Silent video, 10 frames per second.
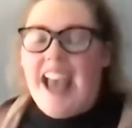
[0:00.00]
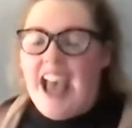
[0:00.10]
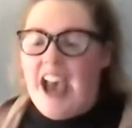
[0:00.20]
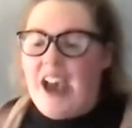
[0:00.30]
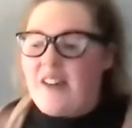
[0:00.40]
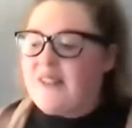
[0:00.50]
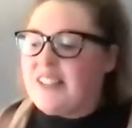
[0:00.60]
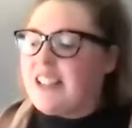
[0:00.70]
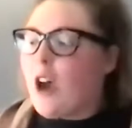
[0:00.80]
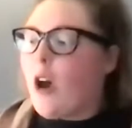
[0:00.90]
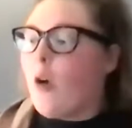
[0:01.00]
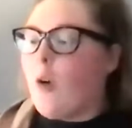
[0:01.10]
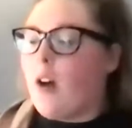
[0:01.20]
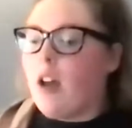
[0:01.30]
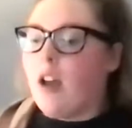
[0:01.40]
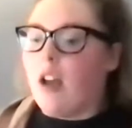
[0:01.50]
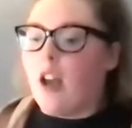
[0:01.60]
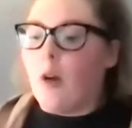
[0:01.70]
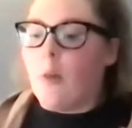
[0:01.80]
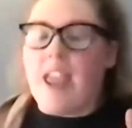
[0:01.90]
Um, so
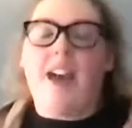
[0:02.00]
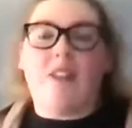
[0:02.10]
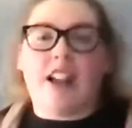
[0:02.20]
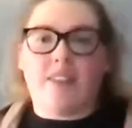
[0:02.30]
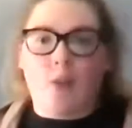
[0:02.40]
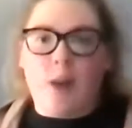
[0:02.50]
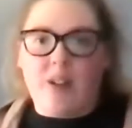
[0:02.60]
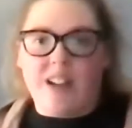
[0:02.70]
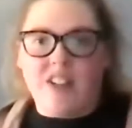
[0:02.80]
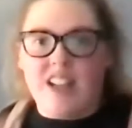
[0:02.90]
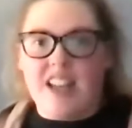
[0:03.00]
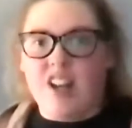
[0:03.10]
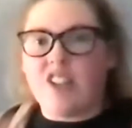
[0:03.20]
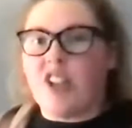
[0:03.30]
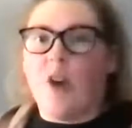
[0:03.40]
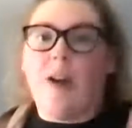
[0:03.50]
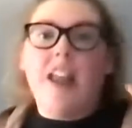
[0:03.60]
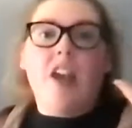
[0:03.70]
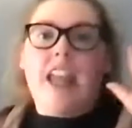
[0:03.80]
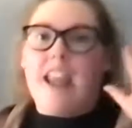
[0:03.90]
we have our giveaway question here. So
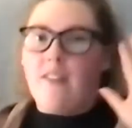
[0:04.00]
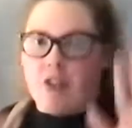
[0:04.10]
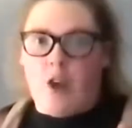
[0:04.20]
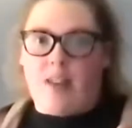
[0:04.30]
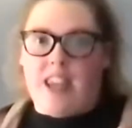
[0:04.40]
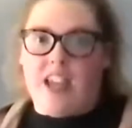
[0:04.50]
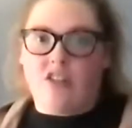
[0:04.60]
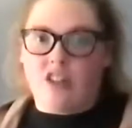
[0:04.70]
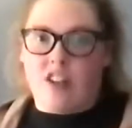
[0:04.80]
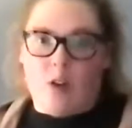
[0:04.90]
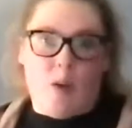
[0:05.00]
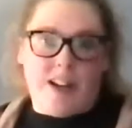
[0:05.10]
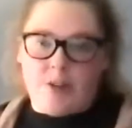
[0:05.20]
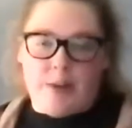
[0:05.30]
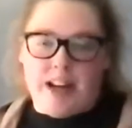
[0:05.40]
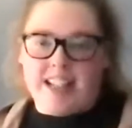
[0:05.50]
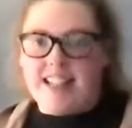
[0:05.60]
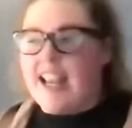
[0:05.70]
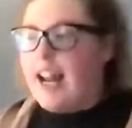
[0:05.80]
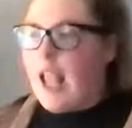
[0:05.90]
if you know the answer to the question when I
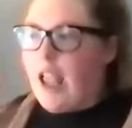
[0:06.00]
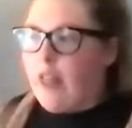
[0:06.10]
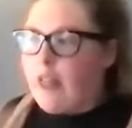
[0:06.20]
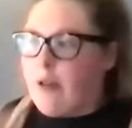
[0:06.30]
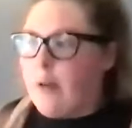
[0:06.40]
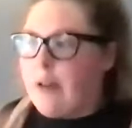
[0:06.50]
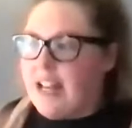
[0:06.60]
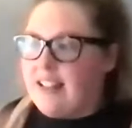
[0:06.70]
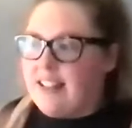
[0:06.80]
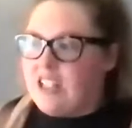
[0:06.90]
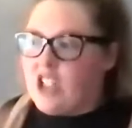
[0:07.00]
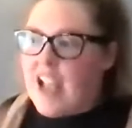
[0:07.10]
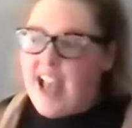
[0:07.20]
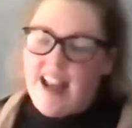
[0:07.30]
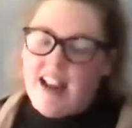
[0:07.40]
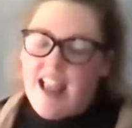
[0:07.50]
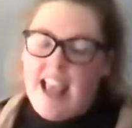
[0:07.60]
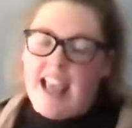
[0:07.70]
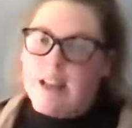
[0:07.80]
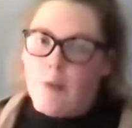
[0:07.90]
say it, throw it into the chat
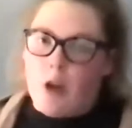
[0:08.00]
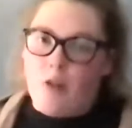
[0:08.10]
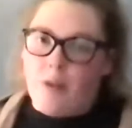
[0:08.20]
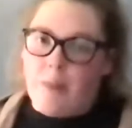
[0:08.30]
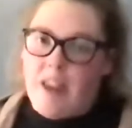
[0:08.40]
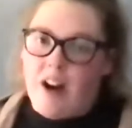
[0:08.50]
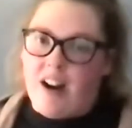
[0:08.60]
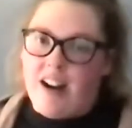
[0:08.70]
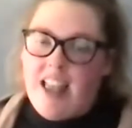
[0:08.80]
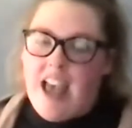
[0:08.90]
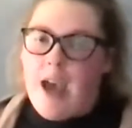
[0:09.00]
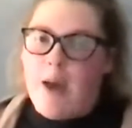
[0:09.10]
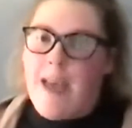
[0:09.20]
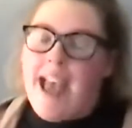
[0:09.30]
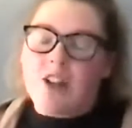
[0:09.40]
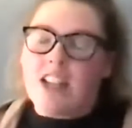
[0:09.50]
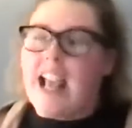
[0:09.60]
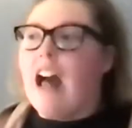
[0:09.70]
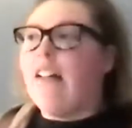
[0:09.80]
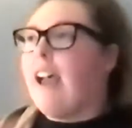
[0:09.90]
and then we'll go from there. Um, actually,
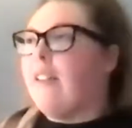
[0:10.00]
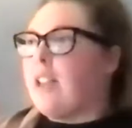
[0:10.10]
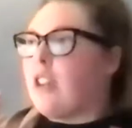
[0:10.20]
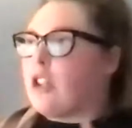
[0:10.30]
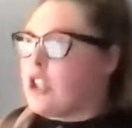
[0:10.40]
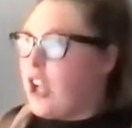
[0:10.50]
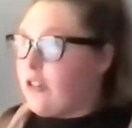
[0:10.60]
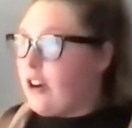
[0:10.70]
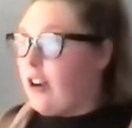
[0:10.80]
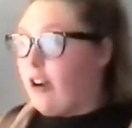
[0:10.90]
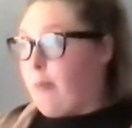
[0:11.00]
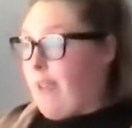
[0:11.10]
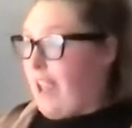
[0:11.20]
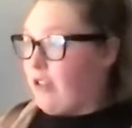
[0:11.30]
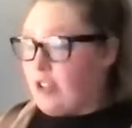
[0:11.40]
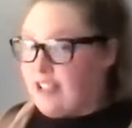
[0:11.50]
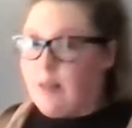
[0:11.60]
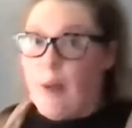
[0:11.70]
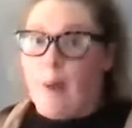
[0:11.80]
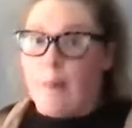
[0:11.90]
I'll have either Chandra or Amanda,
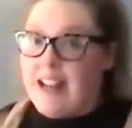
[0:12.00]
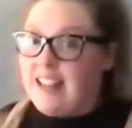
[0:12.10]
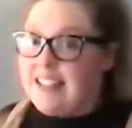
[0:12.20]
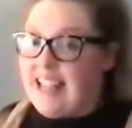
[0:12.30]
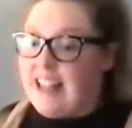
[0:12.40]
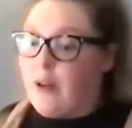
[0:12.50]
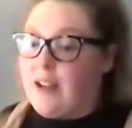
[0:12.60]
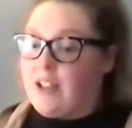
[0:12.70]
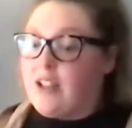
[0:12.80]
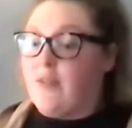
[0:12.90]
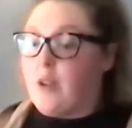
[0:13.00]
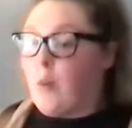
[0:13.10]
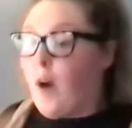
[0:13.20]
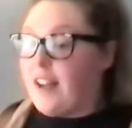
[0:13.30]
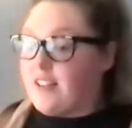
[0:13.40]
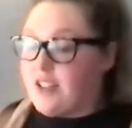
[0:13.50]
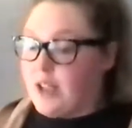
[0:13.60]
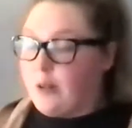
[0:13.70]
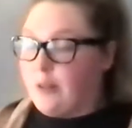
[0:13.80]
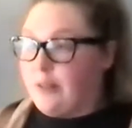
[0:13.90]
Amanda say the question if you want
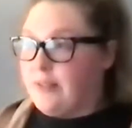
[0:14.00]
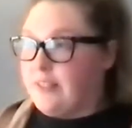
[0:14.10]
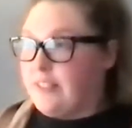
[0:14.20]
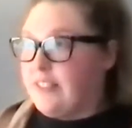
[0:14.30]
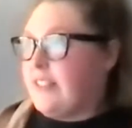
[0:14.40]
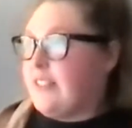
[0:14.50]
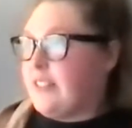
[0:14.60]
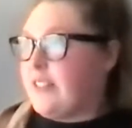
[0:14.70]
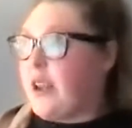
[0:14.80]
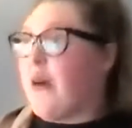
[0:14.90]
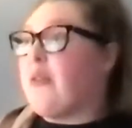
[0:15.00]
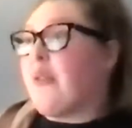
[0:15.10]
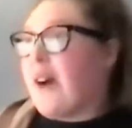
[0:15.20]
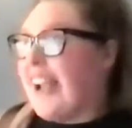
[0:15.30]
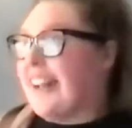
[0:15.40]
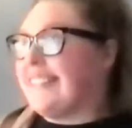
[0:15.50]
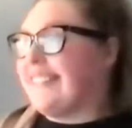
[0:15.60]
to. Go for it.